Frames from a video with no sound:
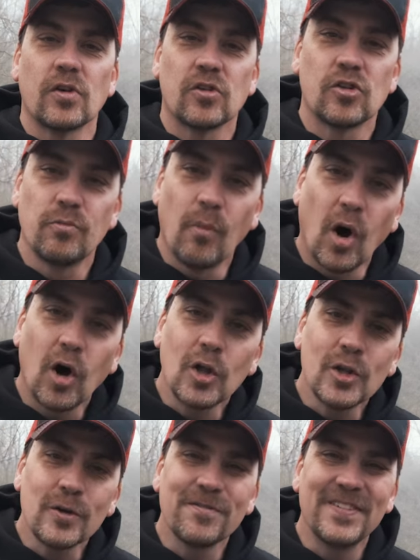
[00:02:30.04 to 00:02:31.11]
a
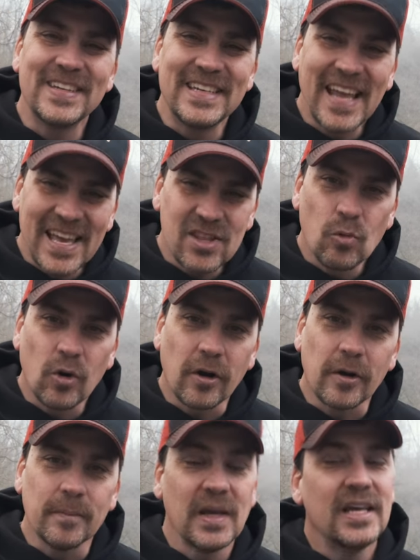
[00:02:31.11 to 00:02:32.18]
smaller finesse
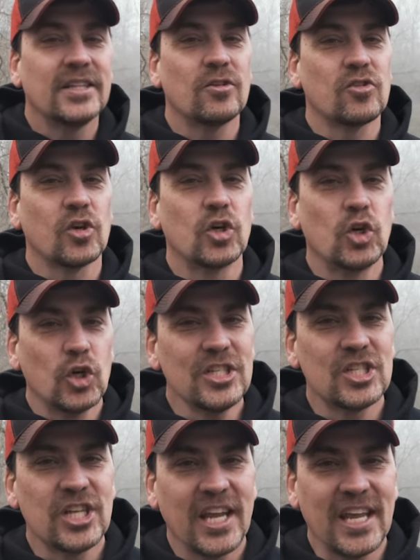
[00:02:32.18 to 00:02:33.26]
worm, there's a good
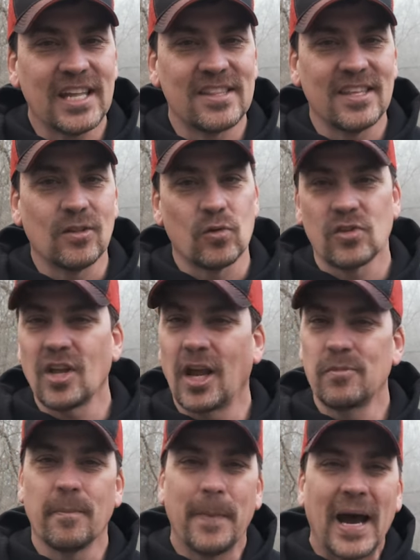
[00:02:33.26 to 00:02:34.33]
chance in those
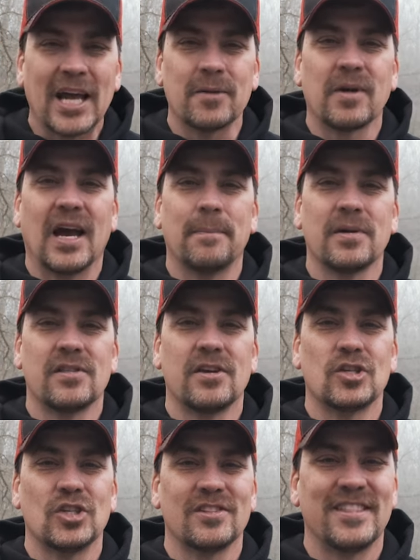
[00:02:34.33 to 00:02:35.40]
types of bottom
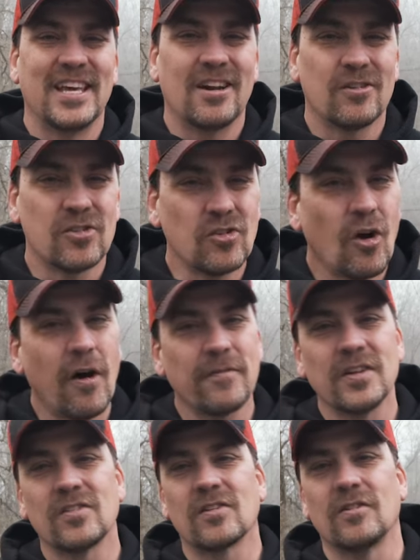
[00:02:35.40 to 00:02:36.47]
compositions that are
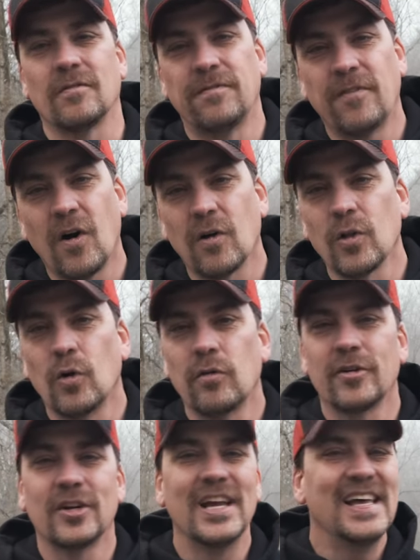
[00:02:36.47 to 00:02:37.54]
soft, it's going to fall
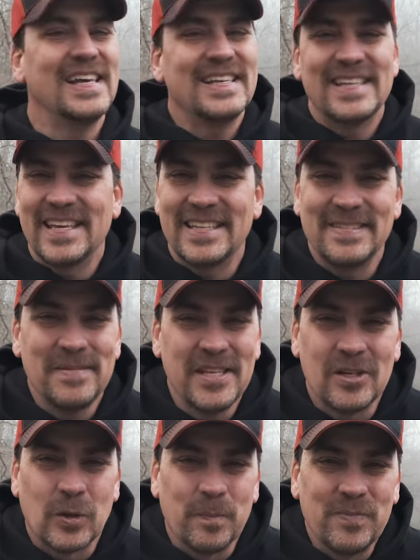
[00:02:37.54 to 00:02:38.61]
over and, you
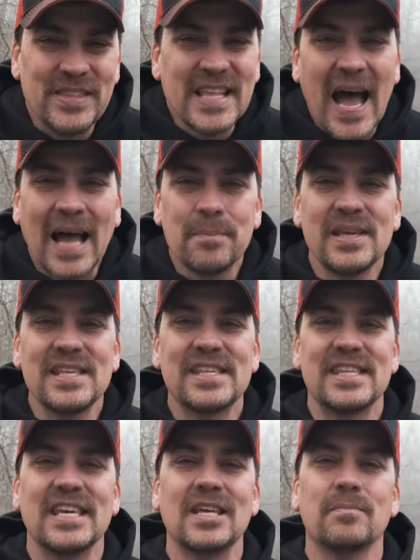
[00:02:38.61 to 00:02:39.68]
know, not be
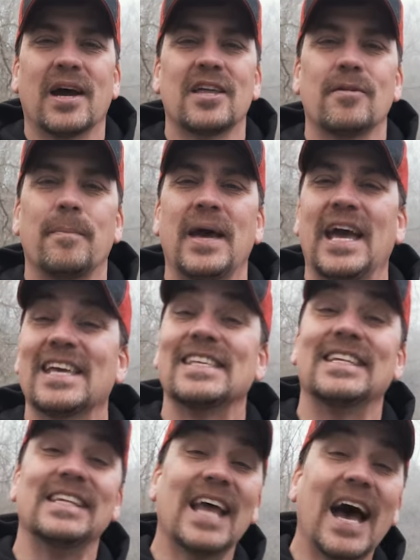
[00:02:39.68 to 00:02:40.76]
seen by the bass
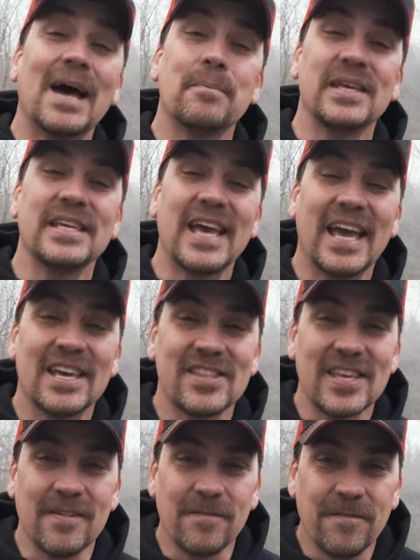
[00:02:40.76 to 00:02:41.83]
and not be as
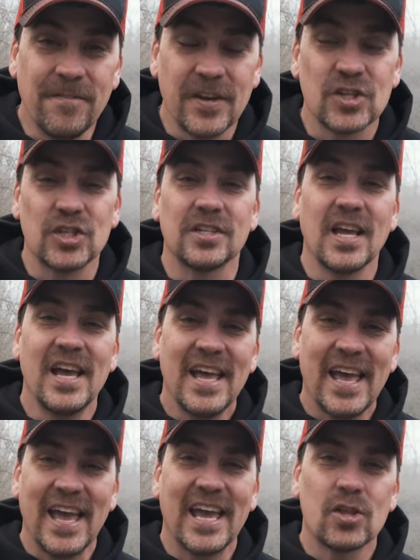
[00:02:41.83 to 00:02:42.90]
efficient
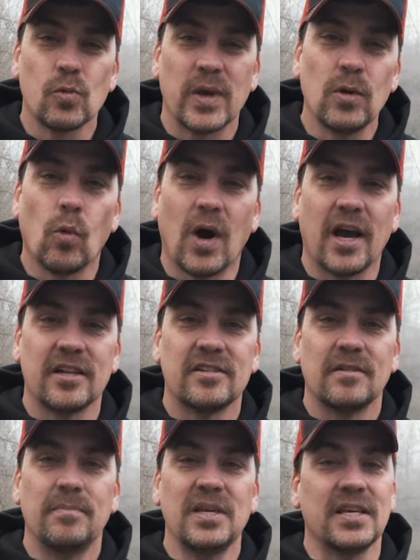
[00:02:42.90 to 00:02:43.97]
as we want it
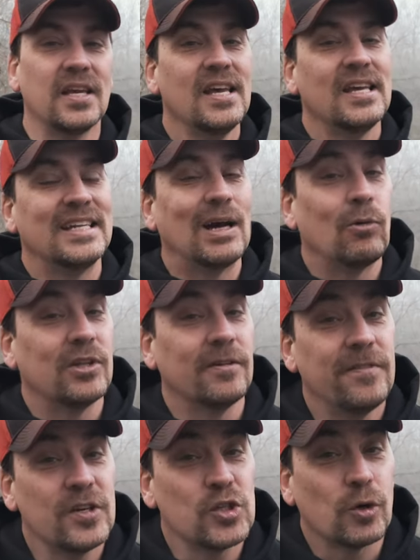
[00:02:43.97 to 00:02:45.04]
to be. Now, when the fish